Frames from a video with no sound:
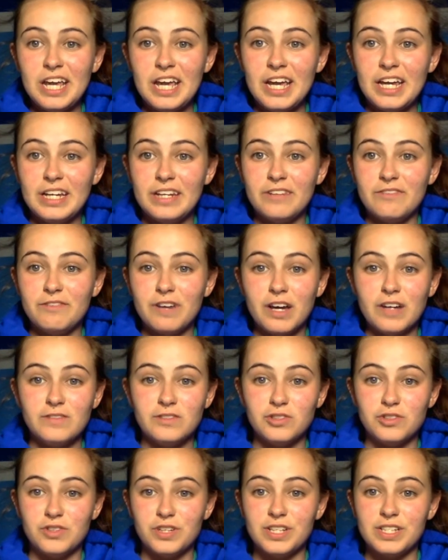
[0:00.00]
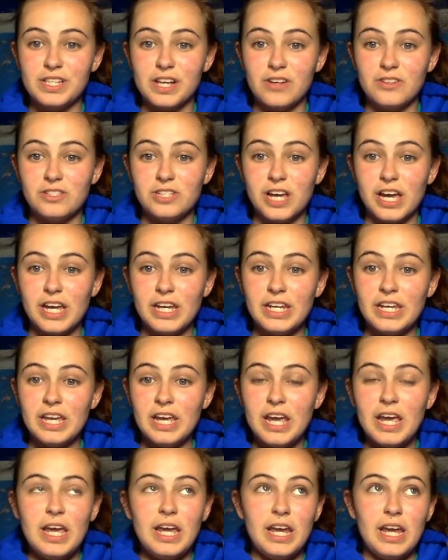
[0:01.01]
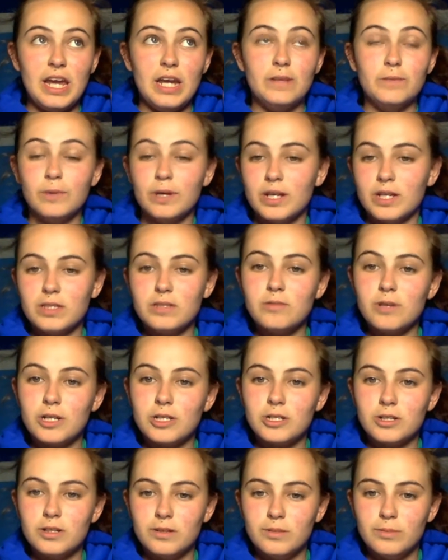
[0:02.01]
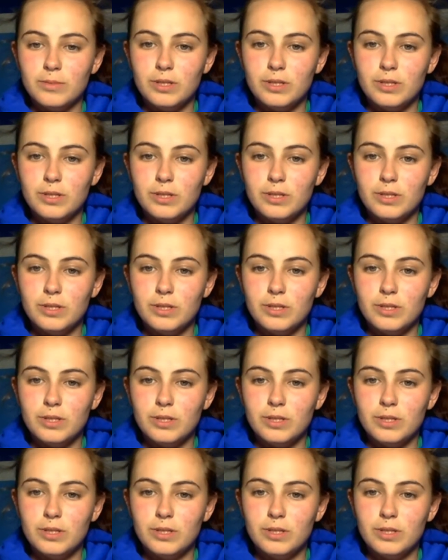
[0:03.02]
85 degrees outside and I'm wearing a sweatshirt,